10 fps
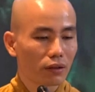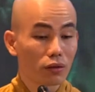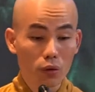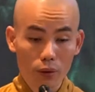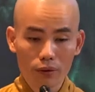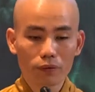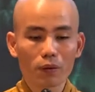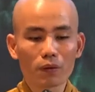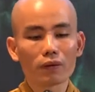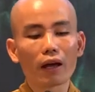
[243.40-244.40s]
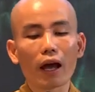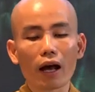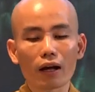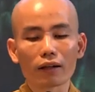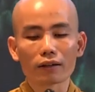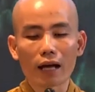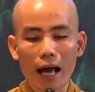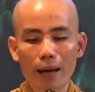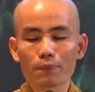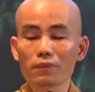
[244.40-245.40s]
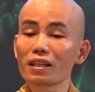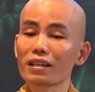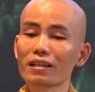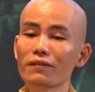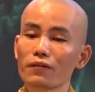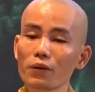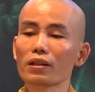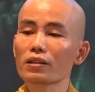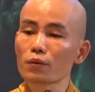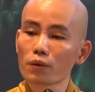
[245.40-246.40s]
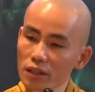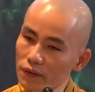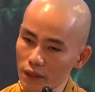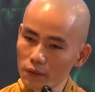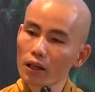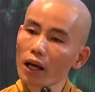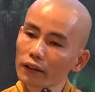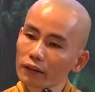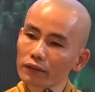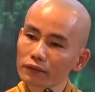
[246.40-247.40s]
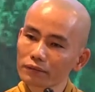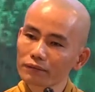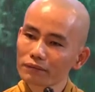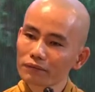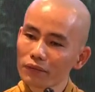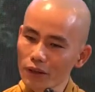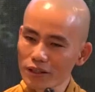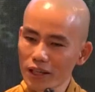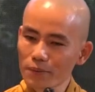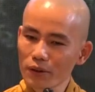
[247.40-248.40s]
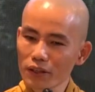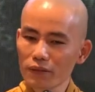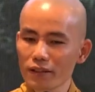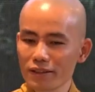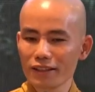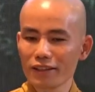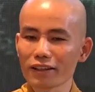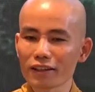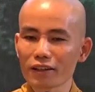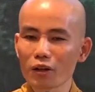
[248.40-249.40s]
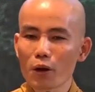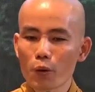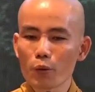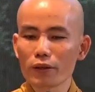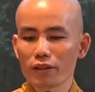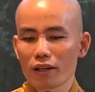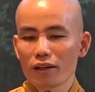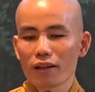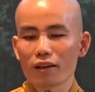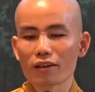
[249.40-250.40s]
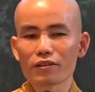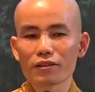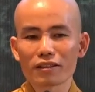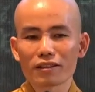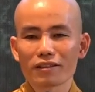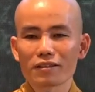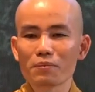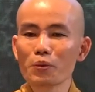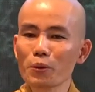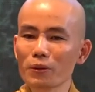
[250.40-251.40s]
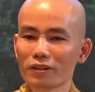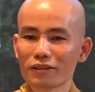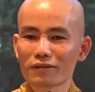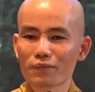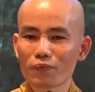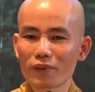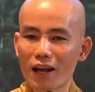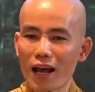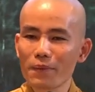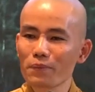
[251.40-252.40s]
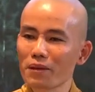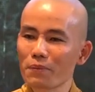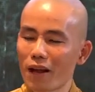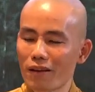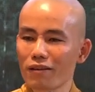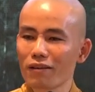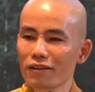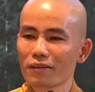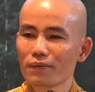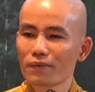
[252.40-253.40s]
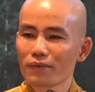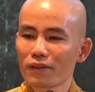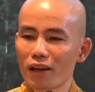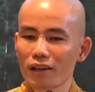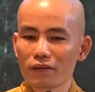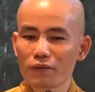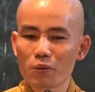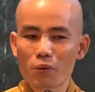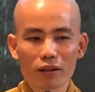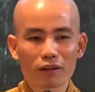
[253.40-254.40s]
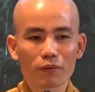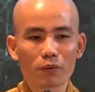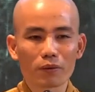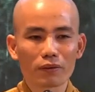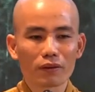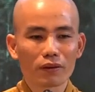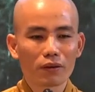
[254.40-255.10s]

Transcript: joyful and happy feeling to live our life. For example, if I sit here with a good mood, a happy manner, and I feel wonderful